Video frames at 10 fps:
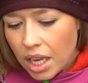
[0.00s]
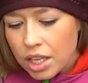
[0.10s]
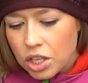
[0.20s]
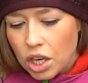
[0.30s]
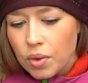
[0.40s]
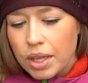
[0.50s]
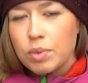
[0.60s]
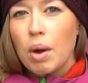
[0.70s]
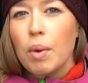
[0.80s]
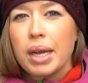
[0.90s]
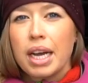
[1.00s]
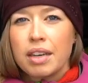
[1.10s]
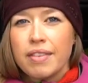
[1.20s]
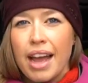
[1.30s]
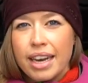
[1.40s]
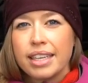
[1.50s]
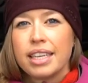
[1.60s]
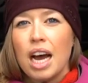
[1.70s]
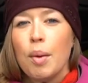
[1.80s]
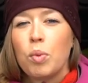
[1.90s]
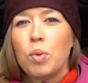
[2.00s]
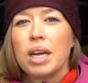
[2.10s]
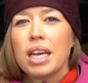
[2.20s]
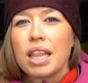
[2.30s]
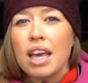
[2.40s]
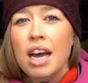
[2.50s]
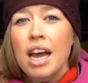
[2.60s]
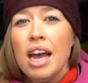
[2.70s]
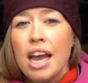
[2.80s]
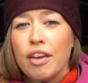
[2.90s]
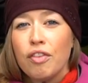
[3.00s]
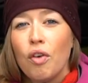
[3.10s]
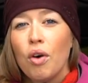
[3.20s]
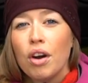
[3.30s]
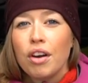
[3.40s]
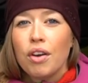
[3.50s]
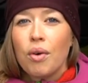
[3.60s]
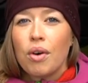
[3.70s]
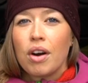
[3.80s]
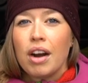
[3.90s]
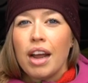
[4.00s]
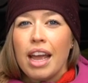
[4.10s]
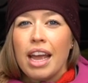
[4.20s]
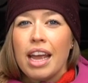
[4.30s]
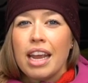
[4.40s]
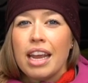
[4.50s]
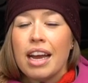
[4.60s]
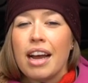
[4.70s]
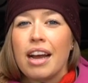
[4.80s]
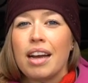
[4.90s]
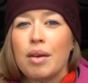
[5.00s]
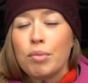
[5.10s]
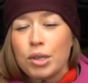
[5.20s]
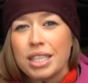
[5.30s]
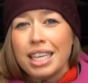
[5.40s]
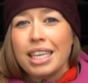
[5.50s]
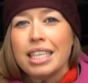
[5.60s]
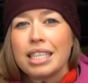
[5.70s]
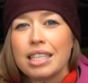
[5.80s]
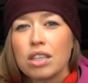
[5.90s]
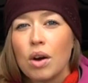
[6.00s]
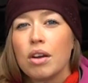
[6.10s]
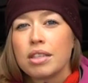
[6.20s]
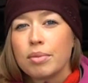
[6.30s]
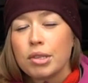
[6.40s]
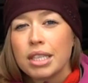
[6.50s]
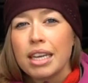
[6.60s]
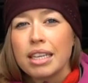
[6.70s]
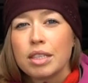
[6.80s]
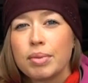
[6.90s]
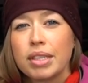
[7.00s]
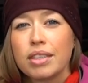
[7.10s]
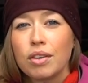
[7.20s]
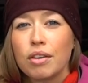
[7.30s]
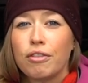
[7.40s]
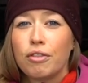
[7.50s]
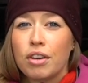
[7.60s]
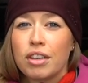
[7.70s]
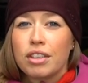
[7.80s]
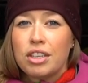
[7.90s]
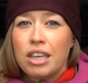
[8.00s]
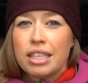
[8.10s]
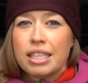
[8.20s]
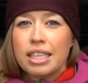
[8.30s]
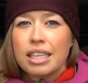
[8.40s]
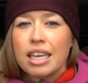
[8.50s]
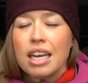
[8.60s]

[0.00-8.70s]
So that's why we kind of ended up with a Ford or a Mercedes. So it's a Mercedes Sprinter or a Ford Transit.